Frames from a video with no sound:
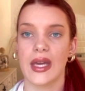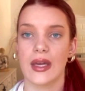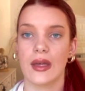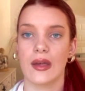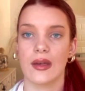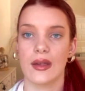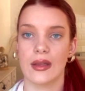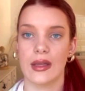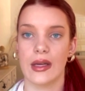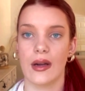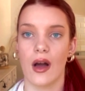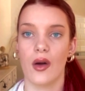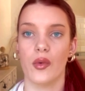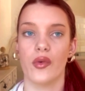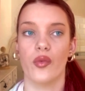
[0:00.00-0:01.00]
pink
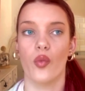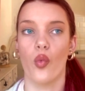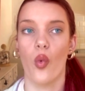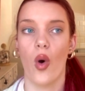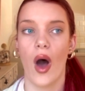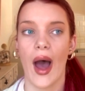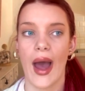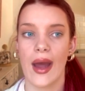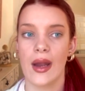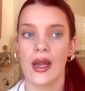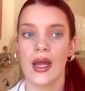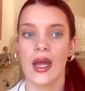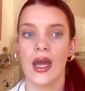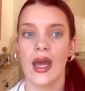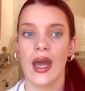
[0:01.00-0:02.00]
glitter with white
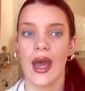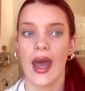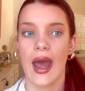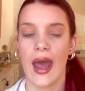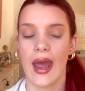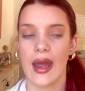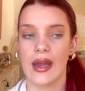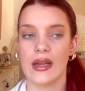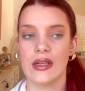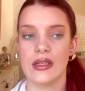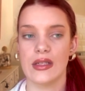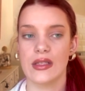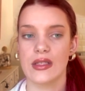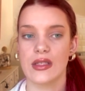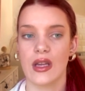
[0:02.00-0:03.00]

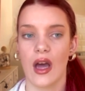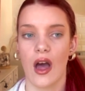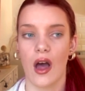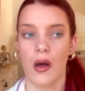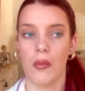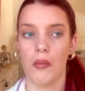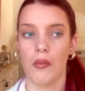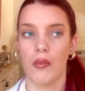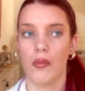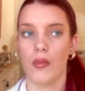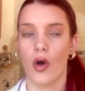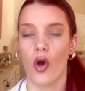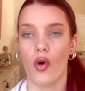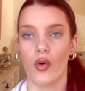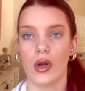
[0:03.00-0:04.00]
and um
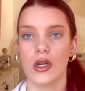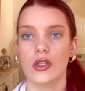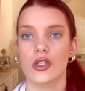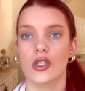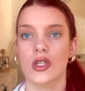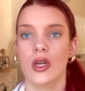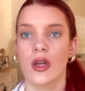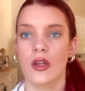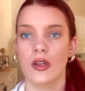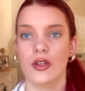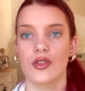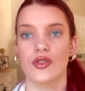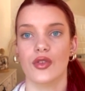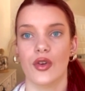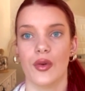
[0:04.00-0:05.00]
orange
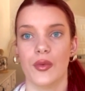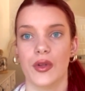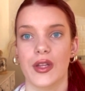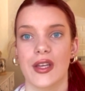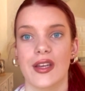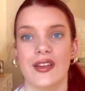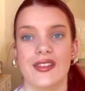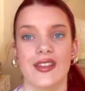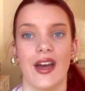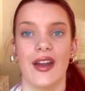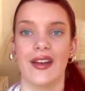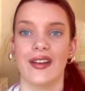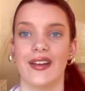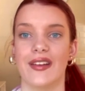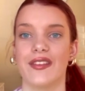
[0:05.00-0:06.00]
so I'm really
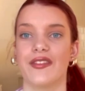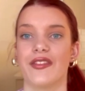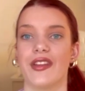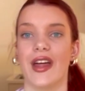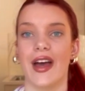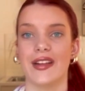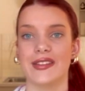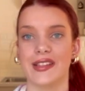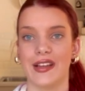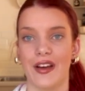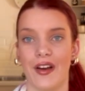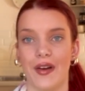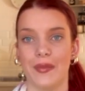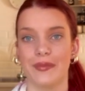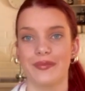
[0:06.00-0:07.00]
excited for that to
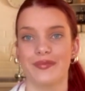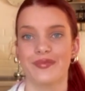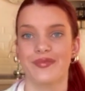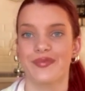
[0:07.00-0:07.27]
come.